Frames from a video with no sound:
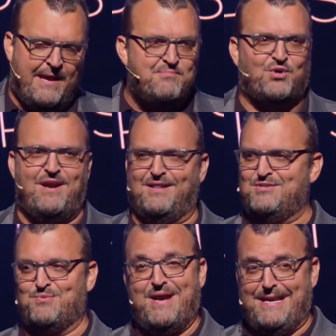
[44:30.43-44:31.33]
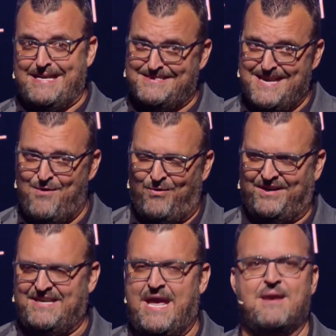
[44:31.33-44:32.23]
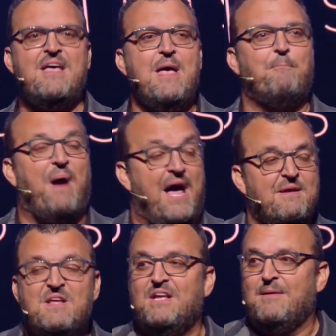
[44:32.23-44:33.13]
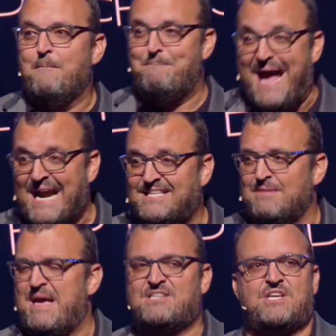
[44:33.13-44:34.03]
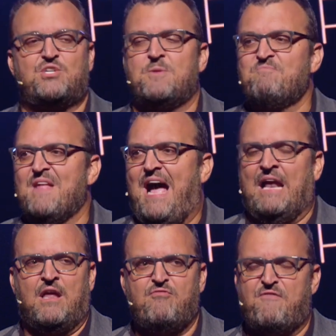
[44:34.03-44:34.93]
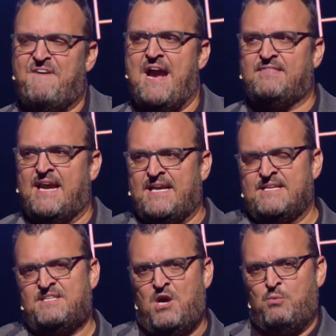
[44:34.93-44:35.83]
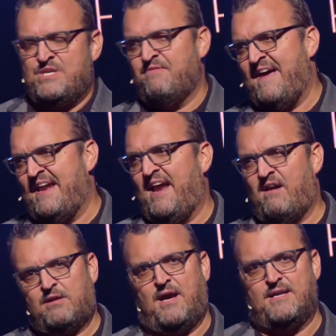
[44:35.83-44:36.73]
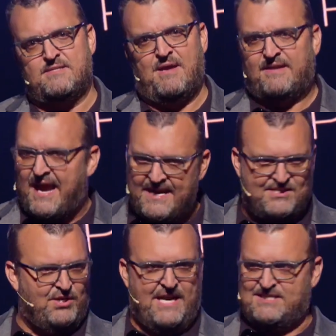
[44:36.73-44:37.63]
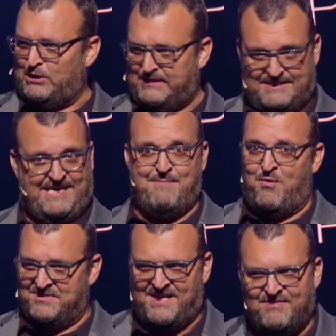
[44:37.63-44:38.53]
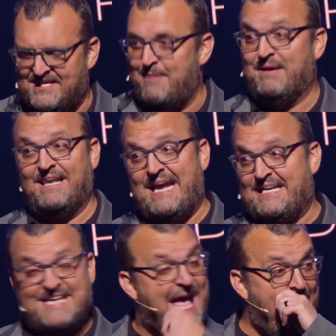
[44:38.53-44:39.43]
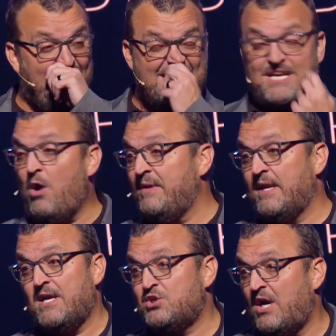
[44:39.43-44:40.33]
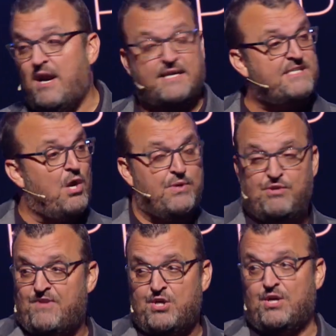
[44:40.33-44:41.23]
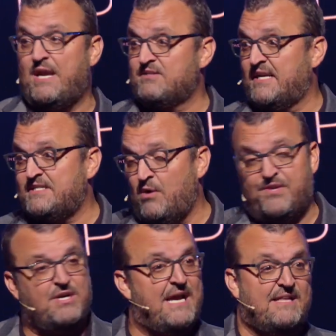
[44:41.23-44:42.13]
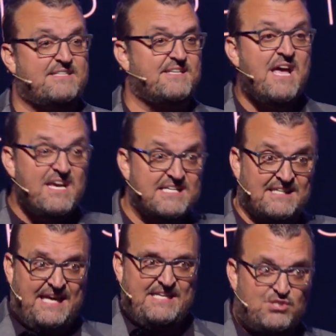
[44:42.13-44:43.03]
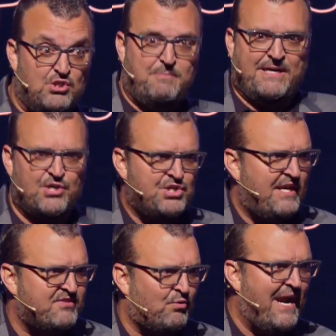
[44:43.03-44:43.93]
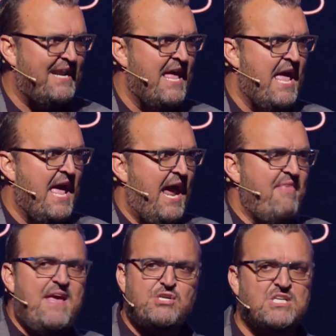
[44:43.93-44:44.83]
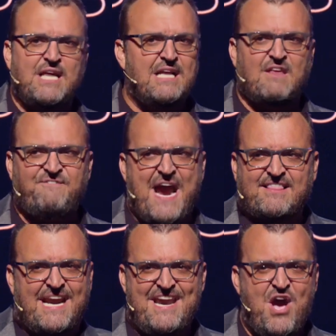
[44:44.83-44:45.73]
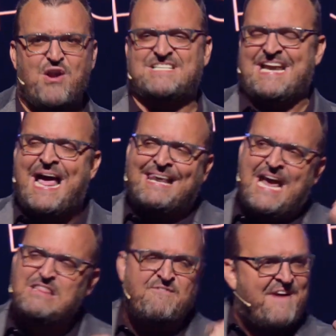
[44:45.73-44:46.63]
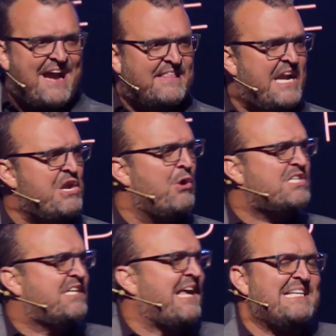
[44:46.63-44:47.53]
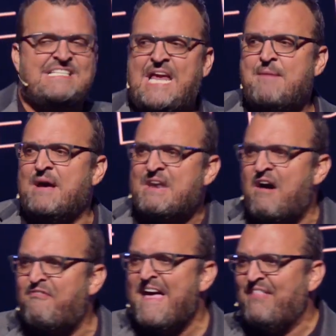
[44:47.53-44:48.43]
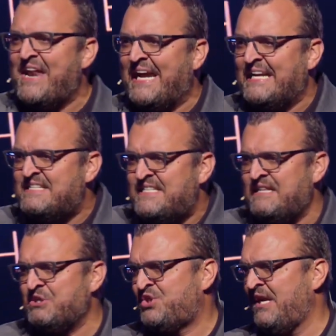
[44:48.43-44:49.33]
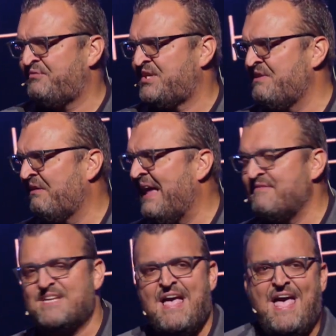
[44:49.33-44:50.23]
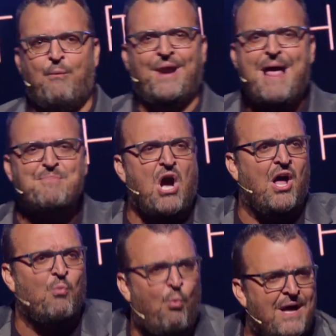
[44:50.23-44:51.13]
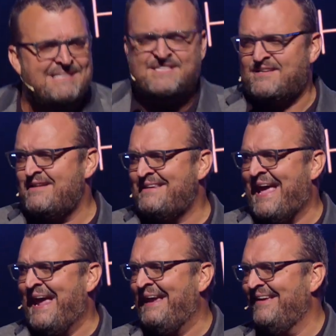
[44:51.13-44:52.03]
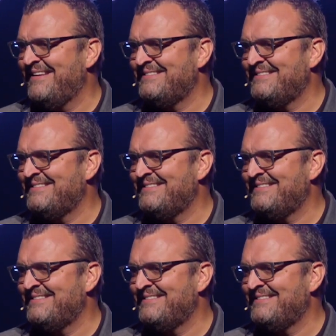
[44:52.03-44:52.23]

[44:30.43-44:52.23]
am trying to lose weight and it's not working yet. But back to the message. I love the fact that I can tell when you've had haircuts. Now, guys, you guys look the same almost every time. But, ladies, I can tell when you cut your hair. I can tell when you've done your nails. I can tell with your eyeglasses because ladies do the bigger shifts, right? And they just like the fact that I notice. And I like the fact that I notice because I see them enough that I can see the shifts in their lives. And when I'm gone one Sunday,